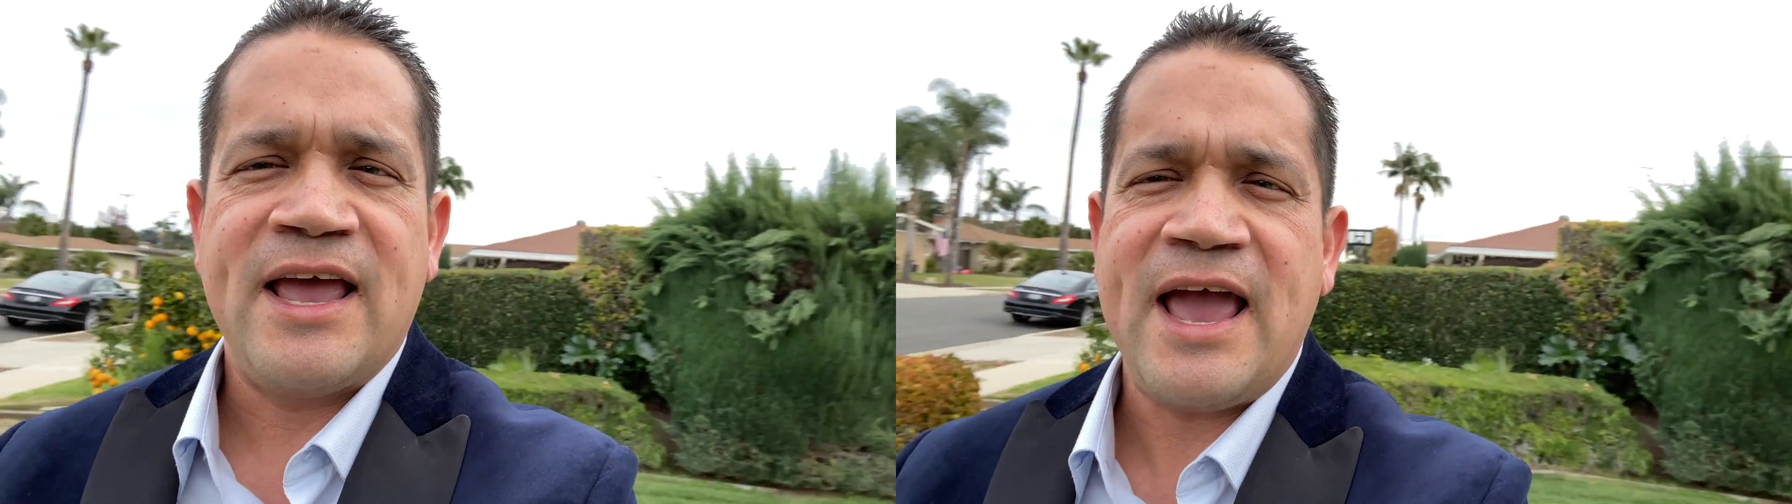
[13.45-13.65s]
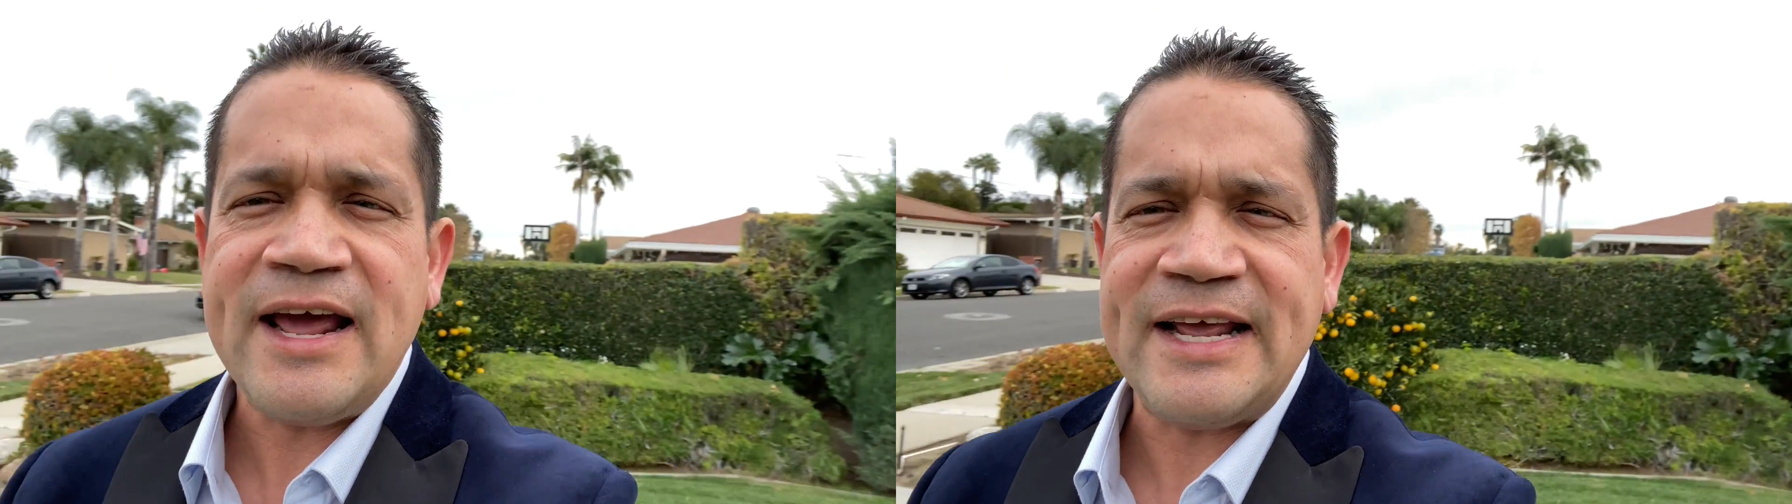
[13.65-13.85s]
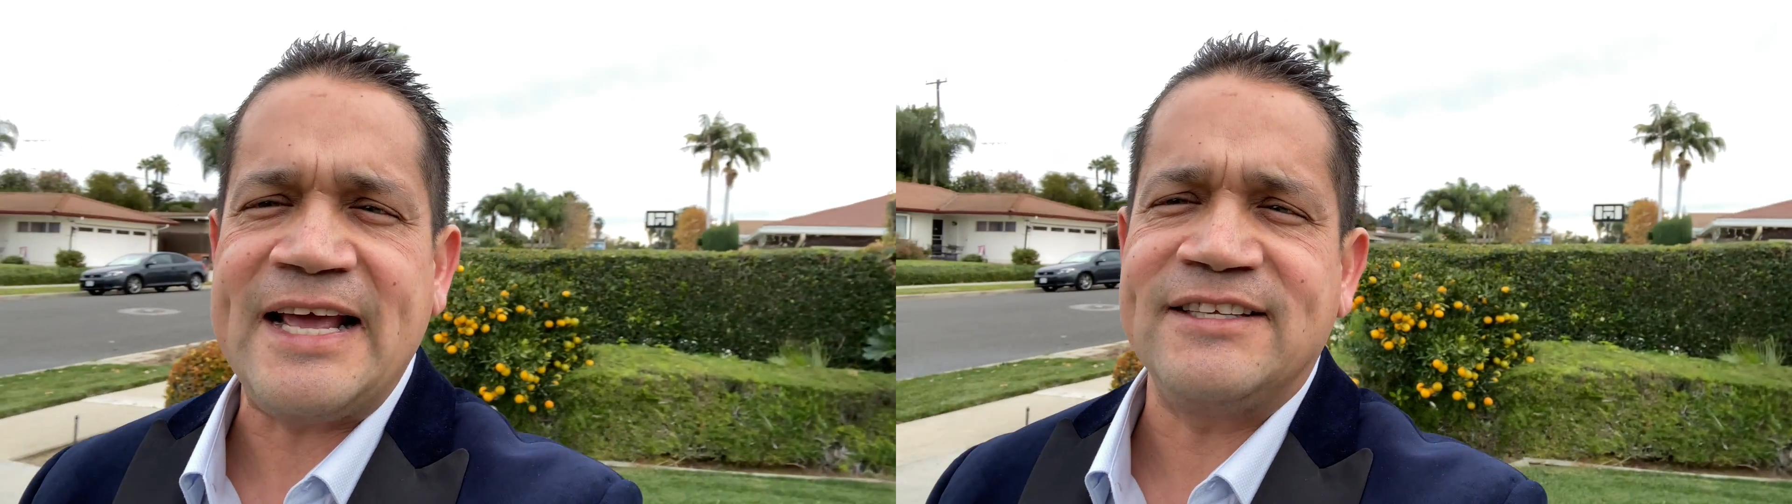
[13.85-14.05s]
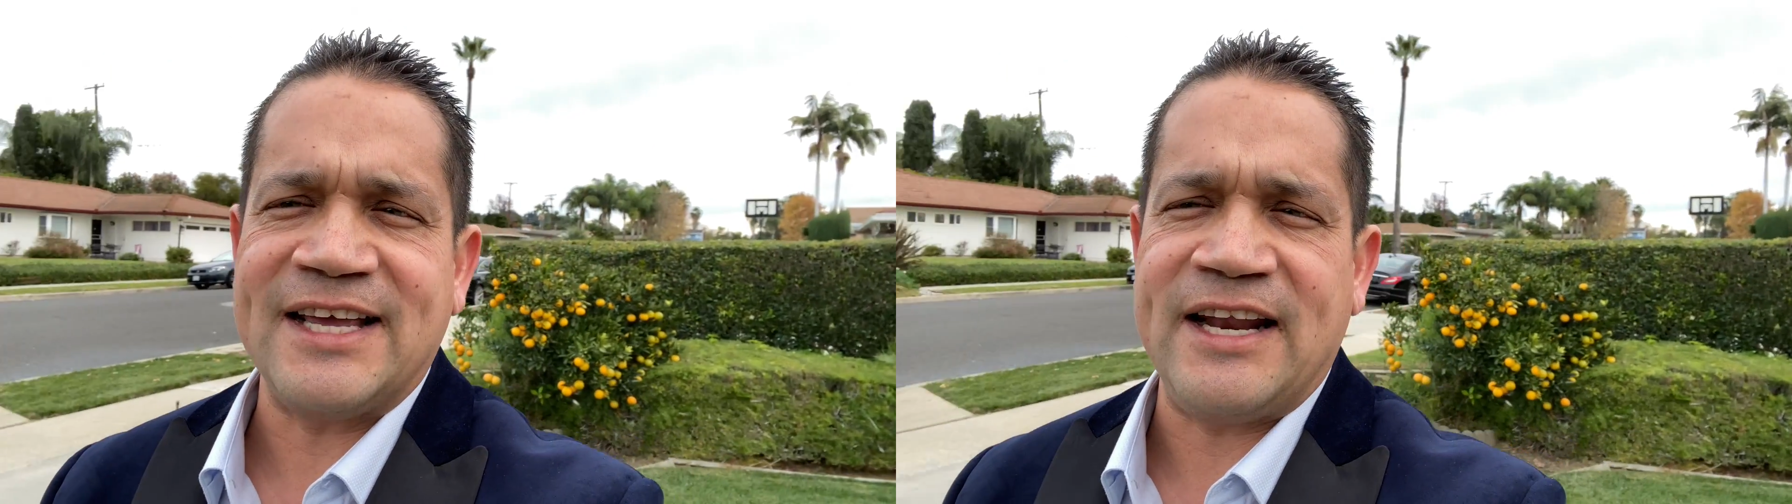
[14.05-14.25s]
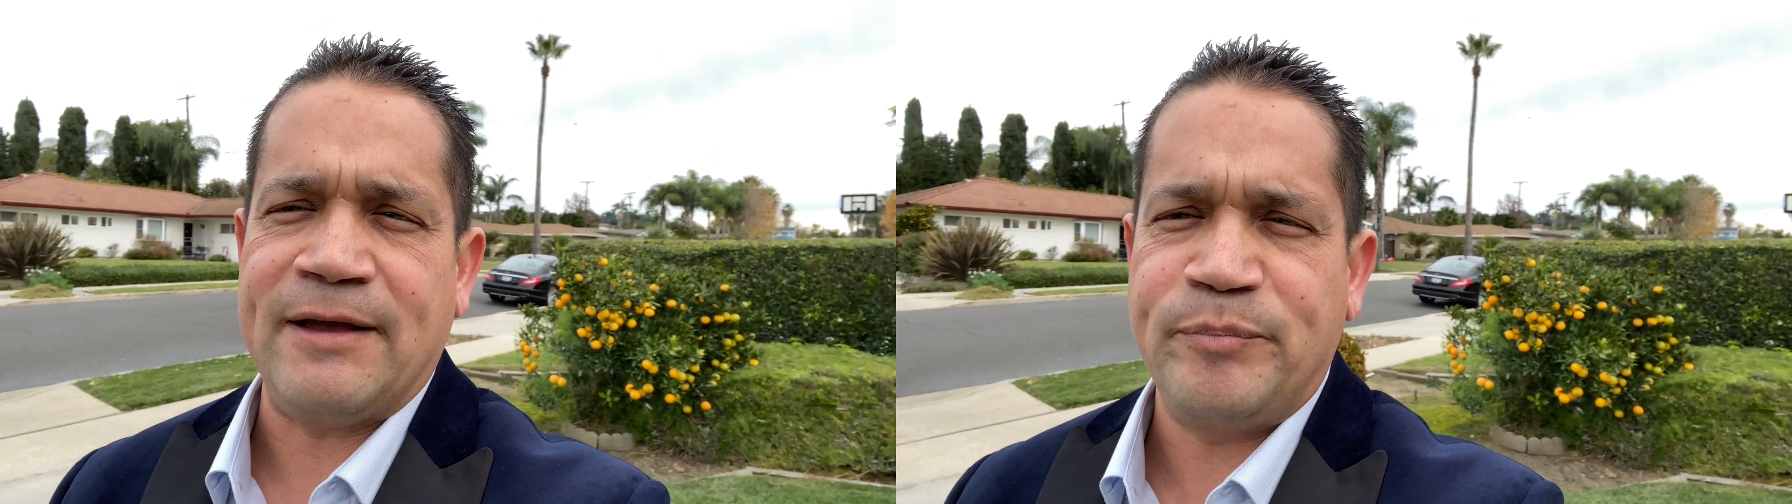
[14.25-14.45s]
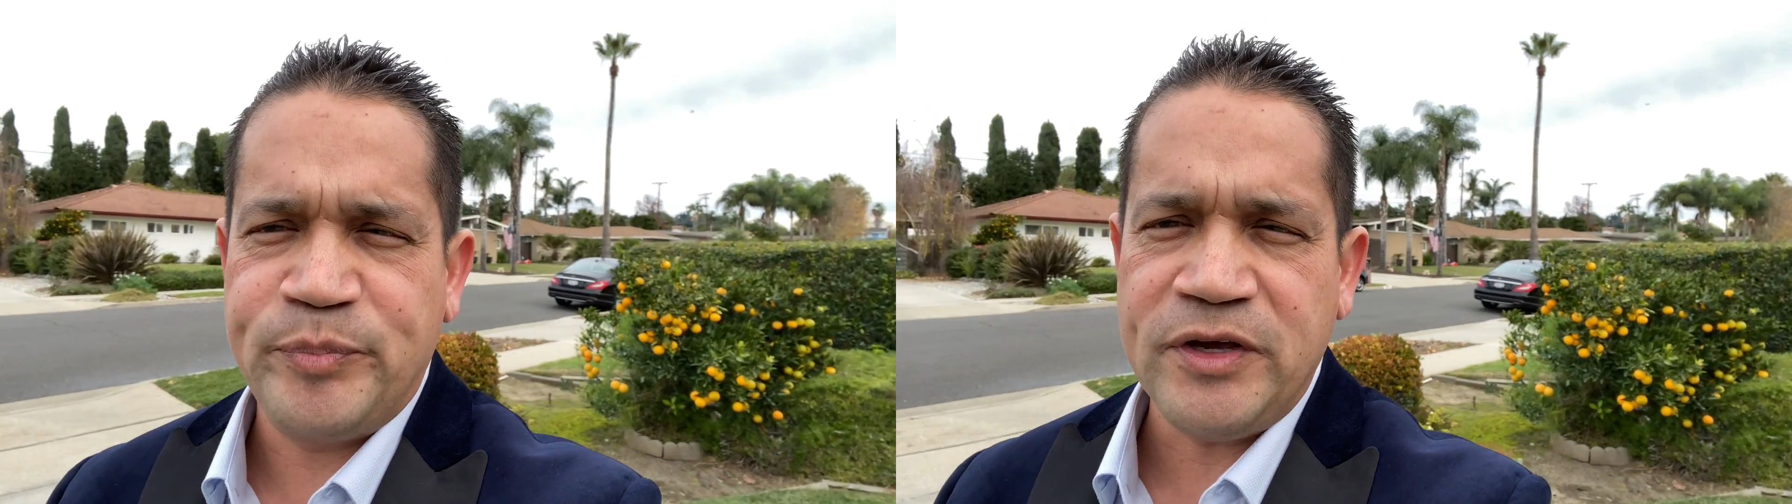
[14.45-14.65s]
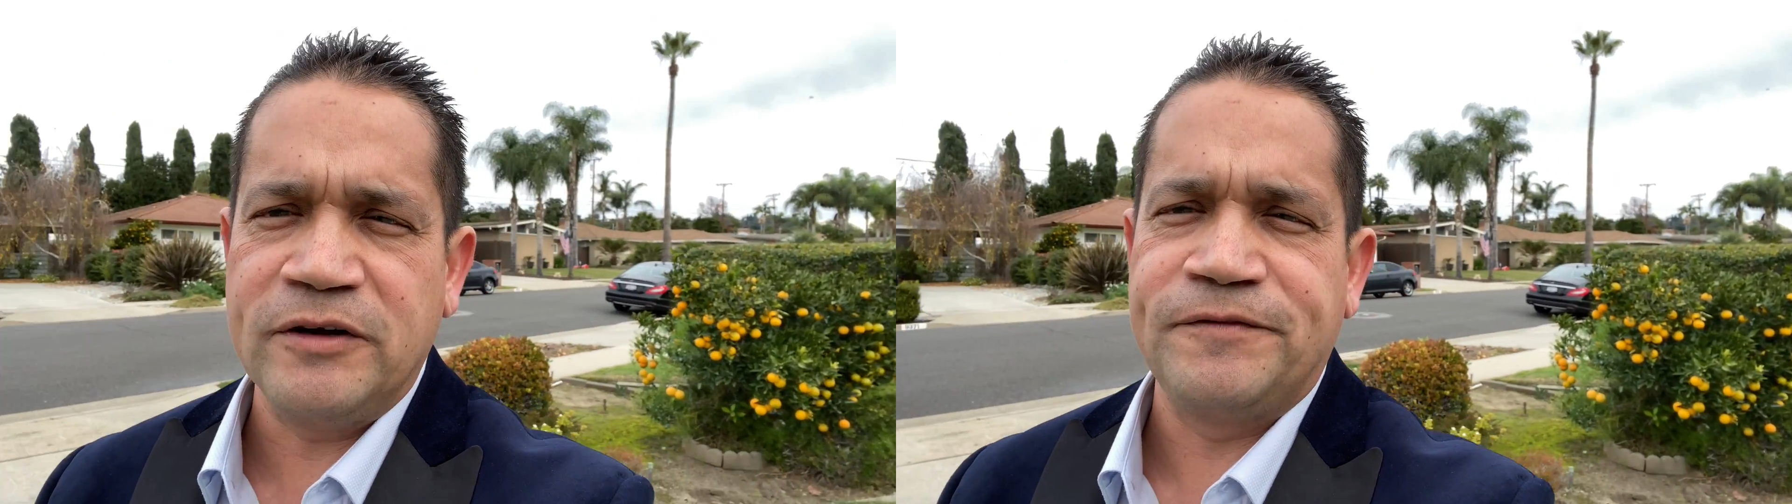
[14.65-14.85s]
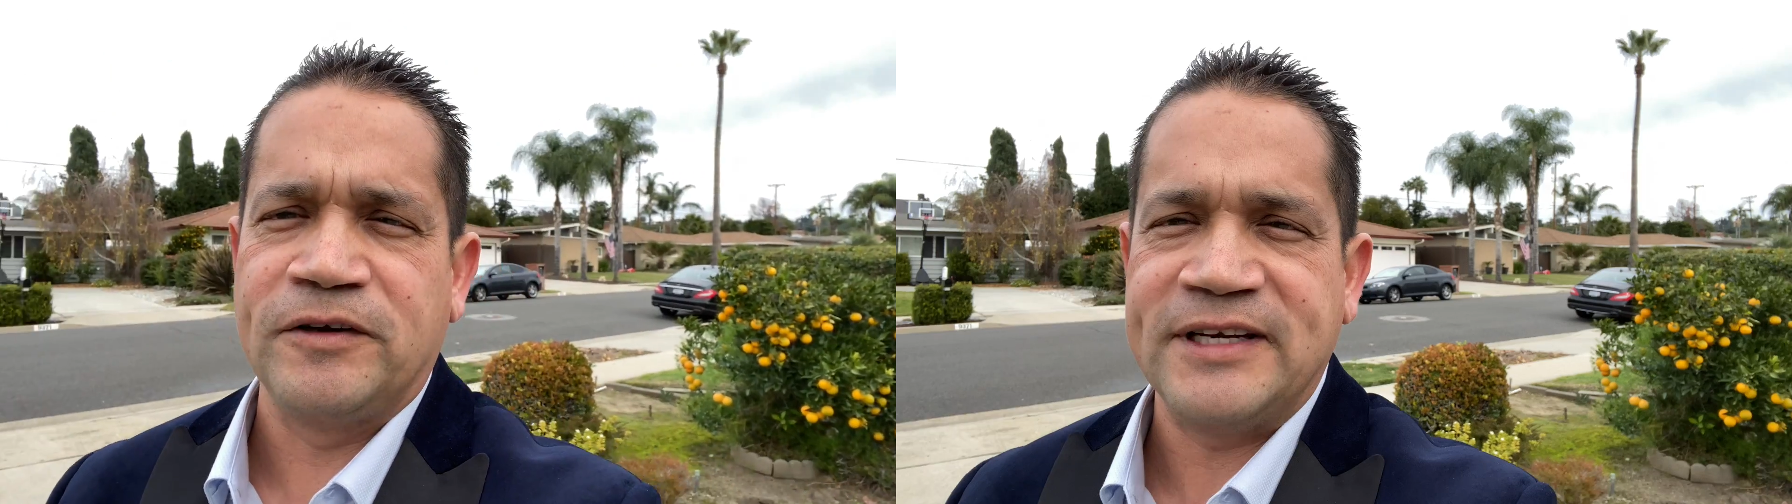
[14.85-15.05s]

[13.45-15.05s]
And it's in a beautiful